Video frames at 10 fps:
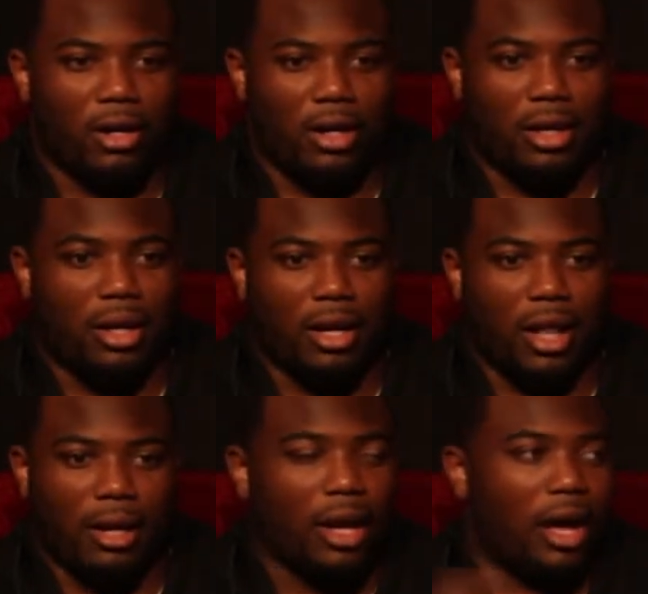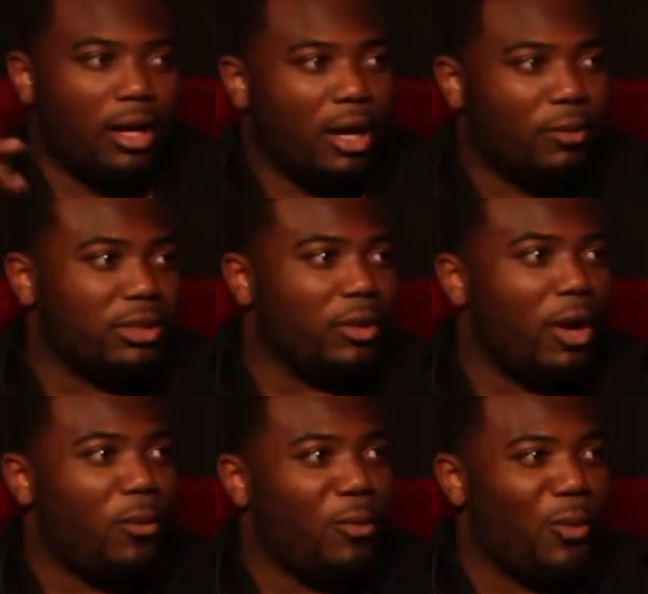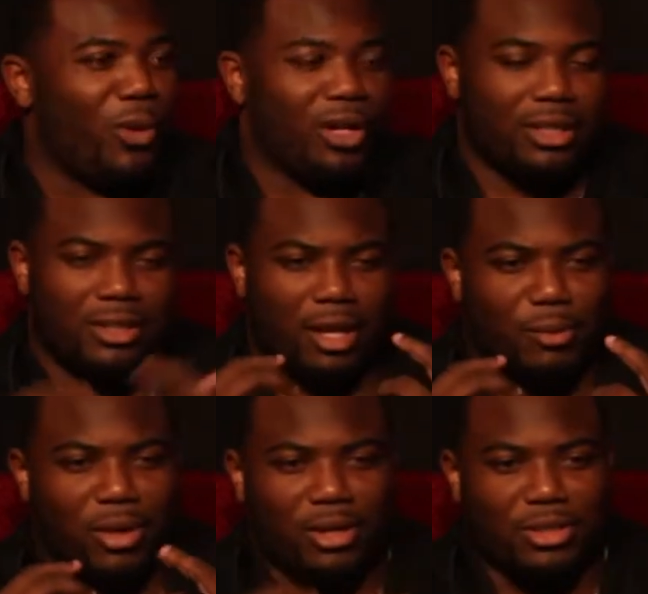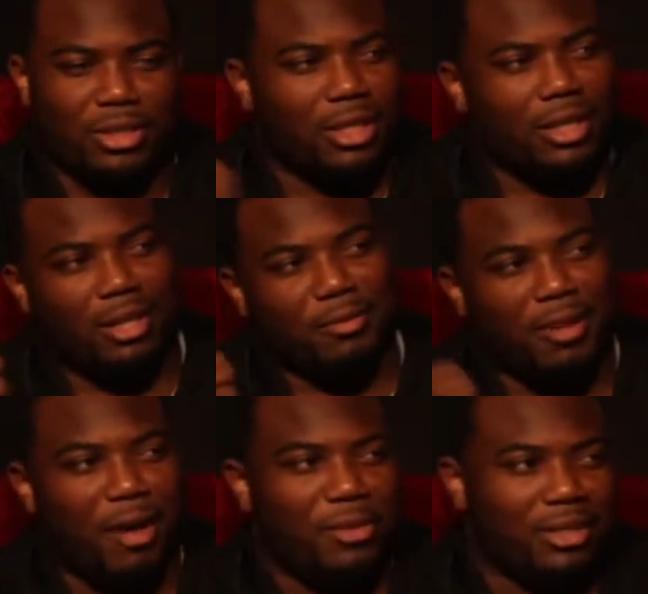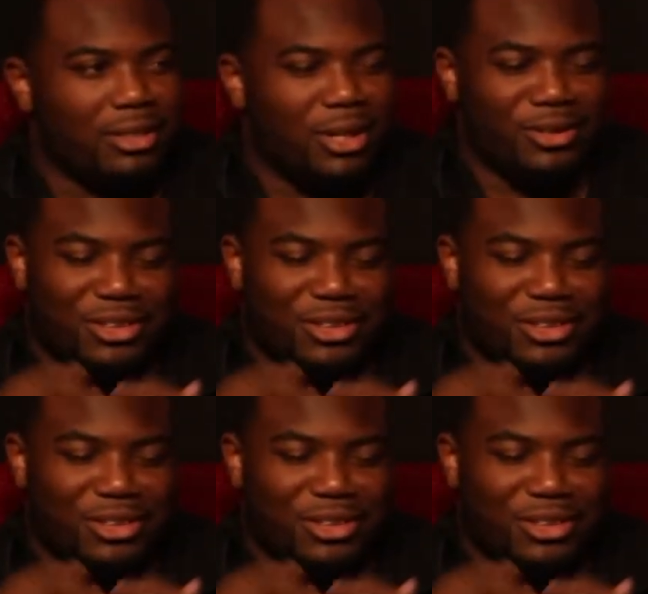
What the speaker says: And then they're like, nah, we still got one more. And it's like, bro, you just said that 5 minutes ago.